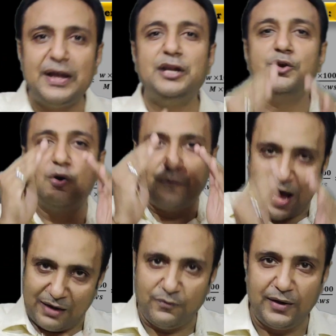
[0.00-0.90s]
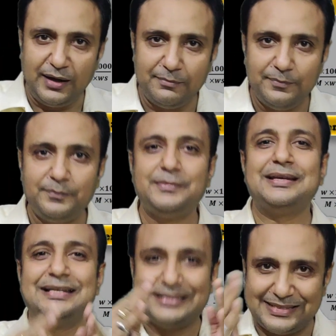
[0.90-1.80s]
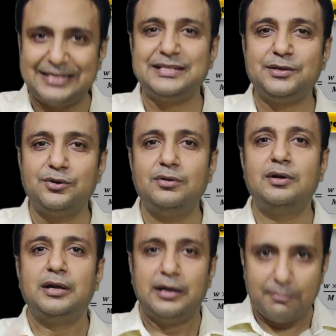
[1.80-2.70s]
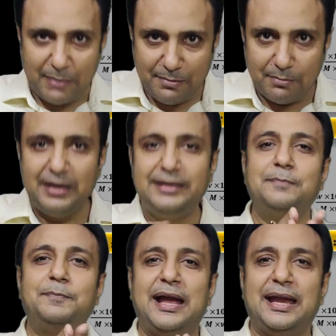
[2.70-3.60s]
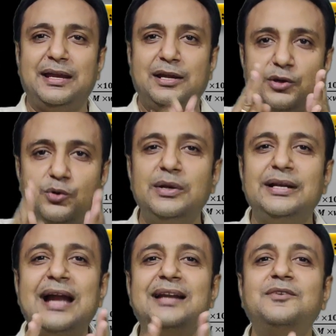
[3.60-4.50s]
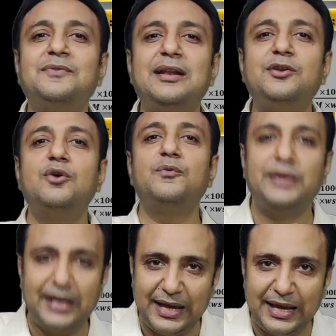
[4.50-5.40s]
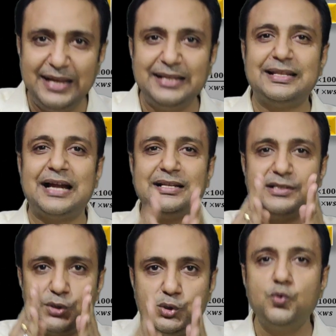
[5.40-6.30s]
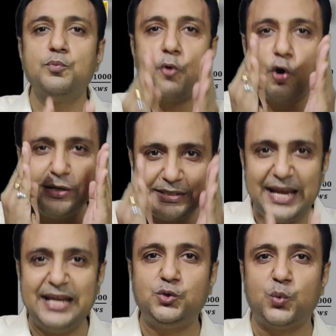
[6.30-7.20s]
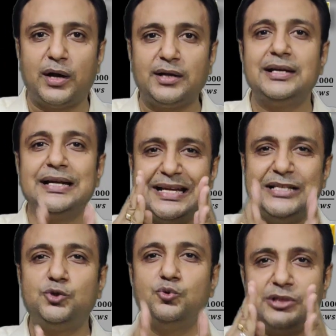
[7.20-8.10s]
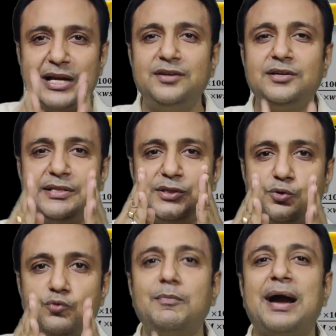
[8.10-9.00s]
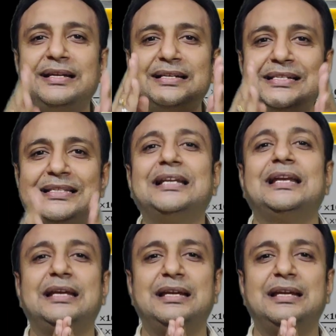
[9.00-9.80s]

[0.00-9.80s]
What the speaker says: value of alpha, C0, by multiplying, you will get the value of Ka, that is 2.81 into 10 raised to minus 3.